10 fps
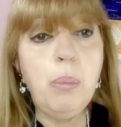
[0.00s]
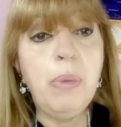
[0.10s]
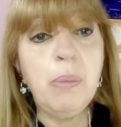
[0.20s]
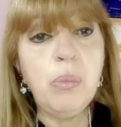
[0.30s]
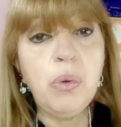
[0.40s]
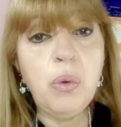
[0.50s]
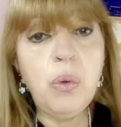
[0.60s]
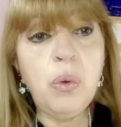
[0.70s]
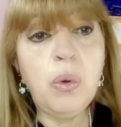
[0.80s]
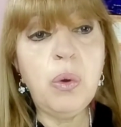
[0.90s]

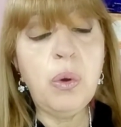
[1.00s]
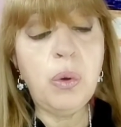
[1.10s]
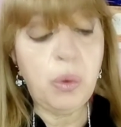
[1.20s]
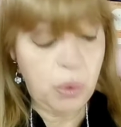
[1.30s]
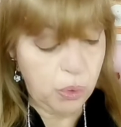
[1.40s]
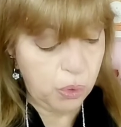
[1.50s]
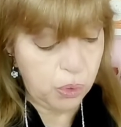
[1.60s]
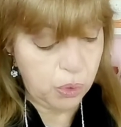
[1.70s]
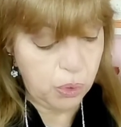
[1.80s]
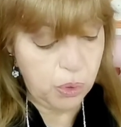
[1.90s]
Bamboo
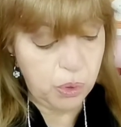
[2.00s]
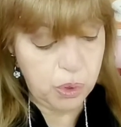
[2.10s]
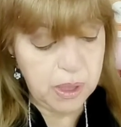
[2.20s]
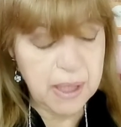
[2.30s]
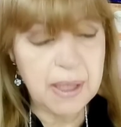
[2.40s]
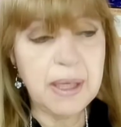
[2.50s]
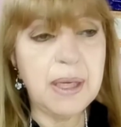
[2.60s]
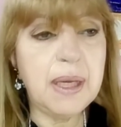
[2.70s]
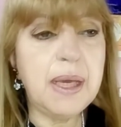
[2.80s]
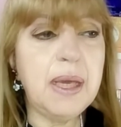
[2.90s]

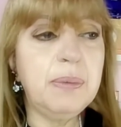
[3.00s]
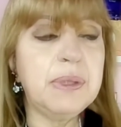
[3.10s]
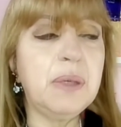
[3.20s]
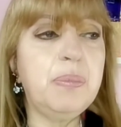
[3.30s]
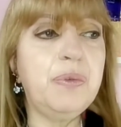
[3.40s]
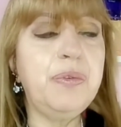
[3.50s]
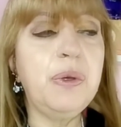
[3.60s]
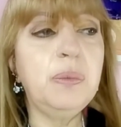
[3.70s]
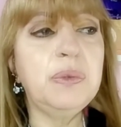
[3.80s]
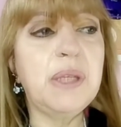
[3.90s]
it gives
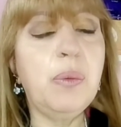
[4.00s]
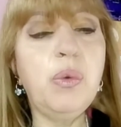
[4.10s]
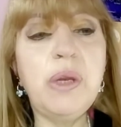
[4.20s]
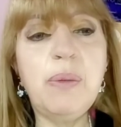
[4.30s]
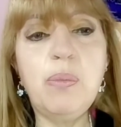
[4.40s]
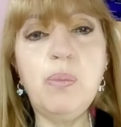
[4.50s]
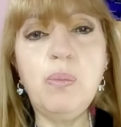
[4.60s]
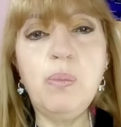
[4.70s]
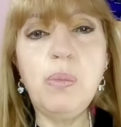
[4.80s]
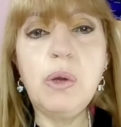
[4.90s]
perfumes a woody
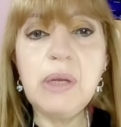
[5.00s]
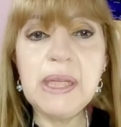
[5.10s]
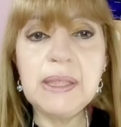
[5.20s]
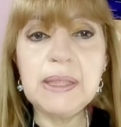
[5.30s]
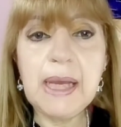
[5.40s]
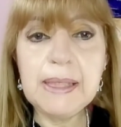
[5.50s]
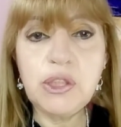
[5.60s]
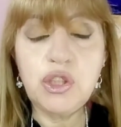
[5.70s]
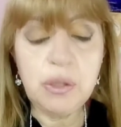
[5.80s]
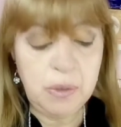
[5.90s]
green
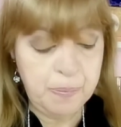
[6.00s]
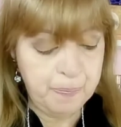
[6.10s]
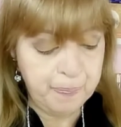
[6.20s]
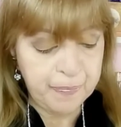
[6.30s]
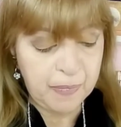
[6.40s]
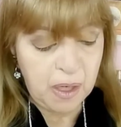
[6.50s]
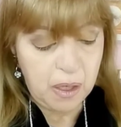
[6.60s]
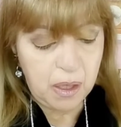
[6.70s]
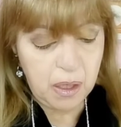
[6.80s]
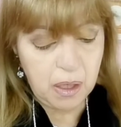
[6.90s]
touch
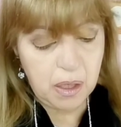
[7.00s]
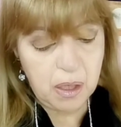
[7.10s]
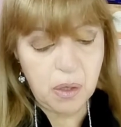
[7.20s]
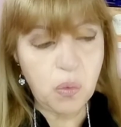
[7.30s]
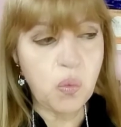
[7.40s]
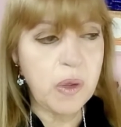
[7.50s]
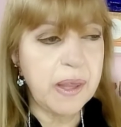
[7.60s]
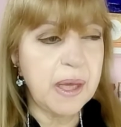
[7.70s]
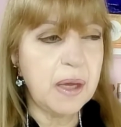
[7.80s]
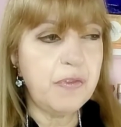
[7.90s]

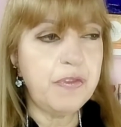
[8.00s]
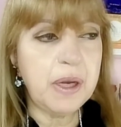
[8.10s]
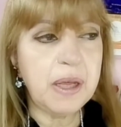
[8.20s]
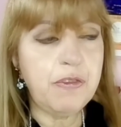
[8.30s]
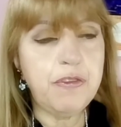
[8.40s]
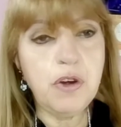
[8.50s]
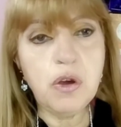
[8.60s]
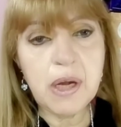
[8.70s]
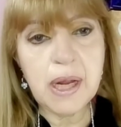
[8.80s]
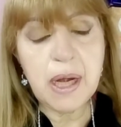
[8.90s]
with a very
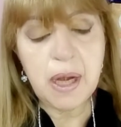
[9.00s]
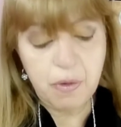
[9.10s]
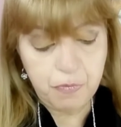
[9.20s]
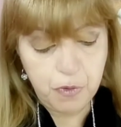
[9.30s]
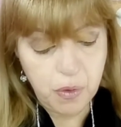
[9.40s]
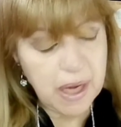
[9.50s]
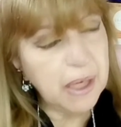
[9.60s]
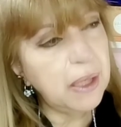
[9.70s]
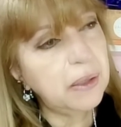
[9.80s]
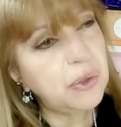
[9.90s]
floral,
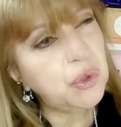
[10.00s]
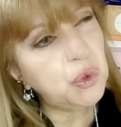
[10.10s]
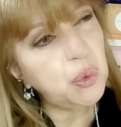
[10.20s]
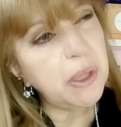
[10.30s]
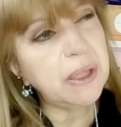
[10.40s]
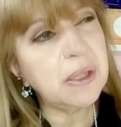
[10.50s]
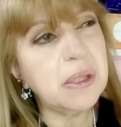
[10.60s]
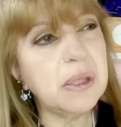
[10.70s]
sweet,